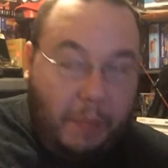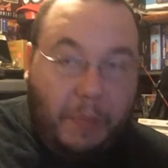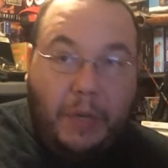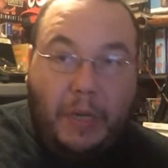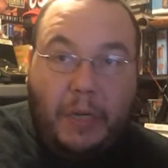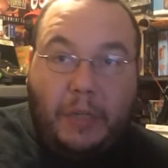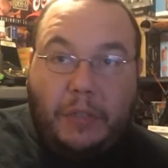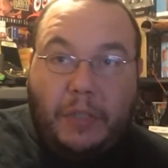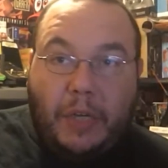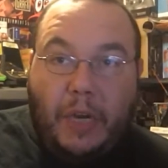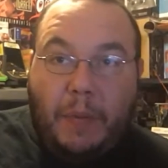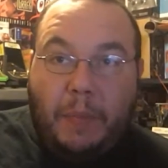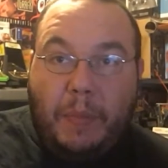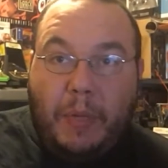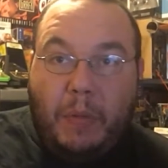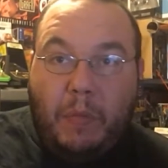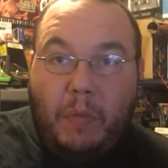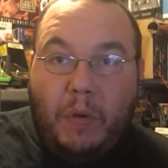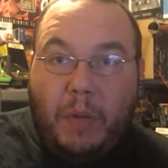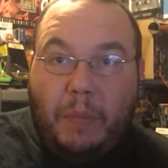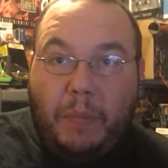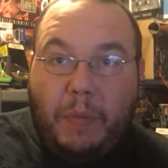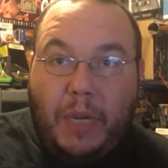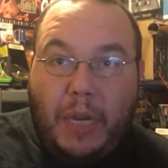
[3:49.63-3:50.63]
buddy Jamie at
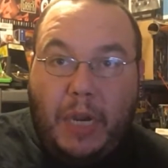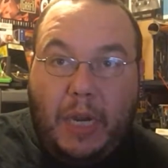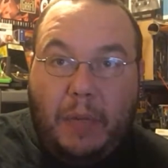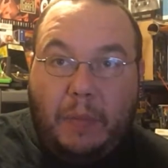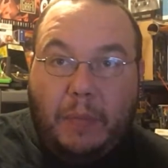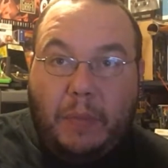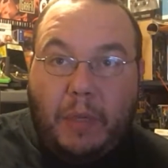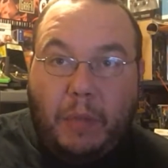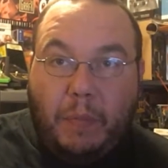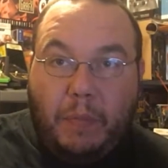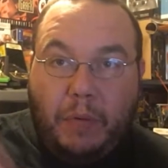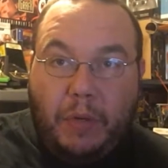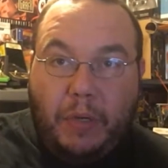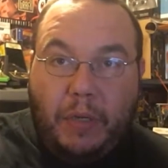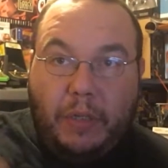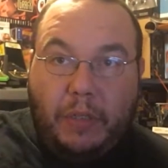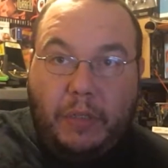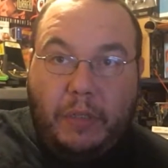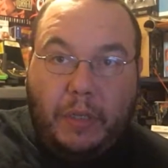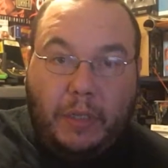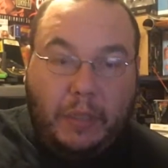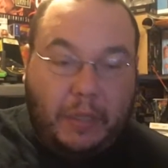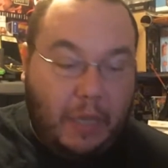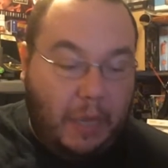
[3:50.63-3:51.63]
1UP Games. I'll put
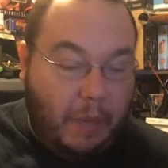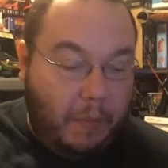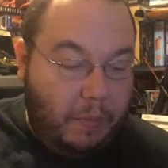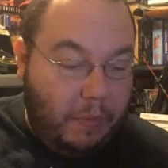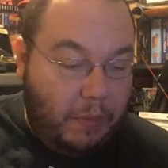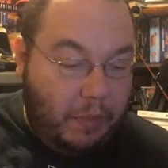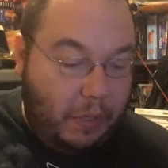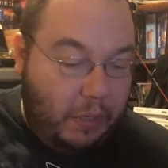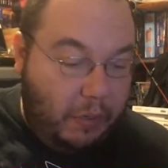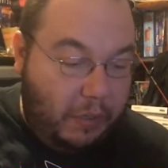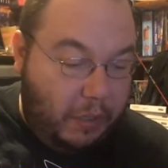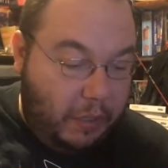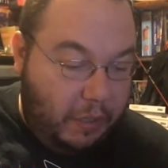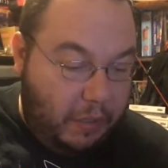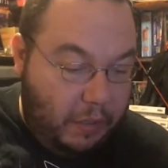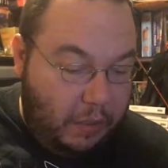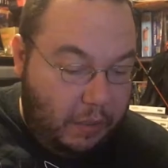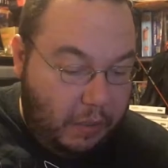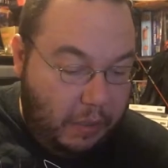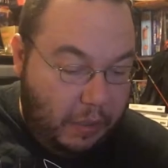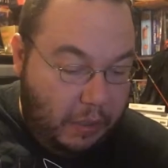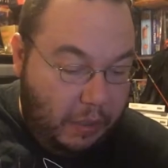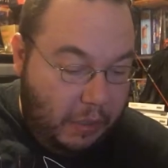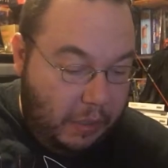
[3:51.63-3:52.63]
his link down below here.
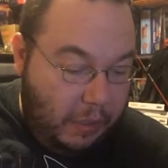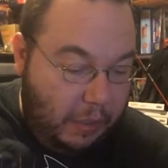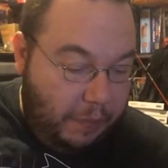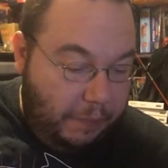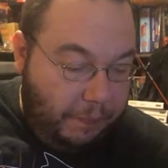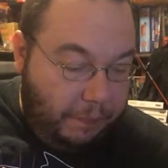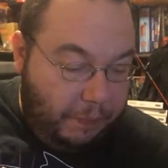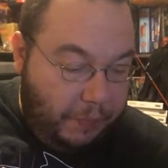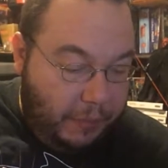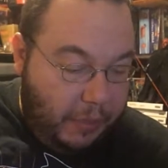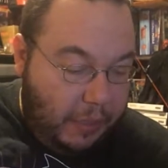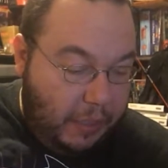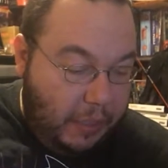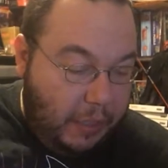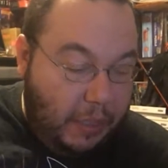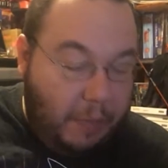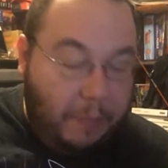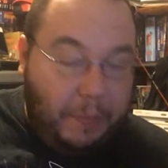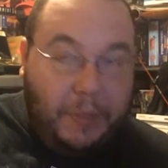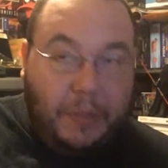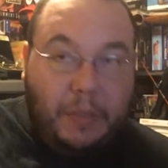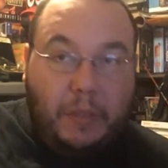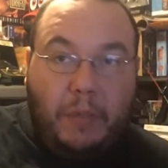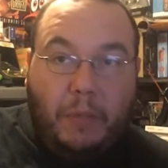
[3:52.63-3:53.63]
He
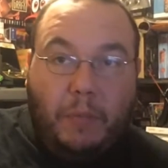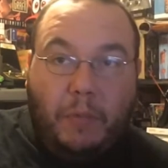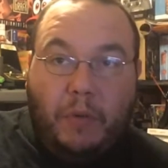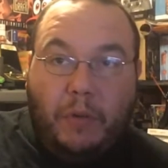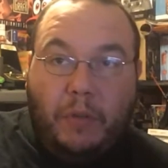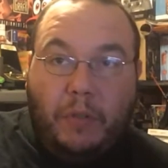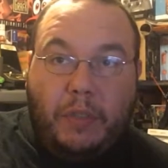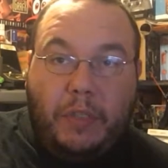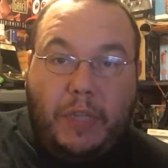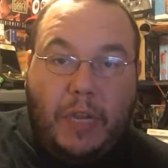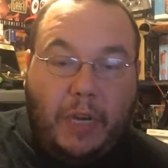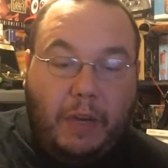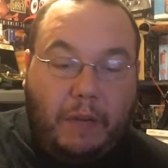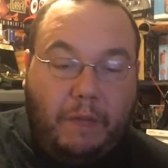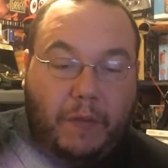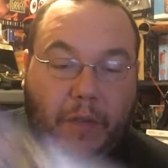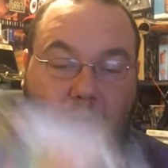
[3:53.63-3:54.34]
gave me some old Sega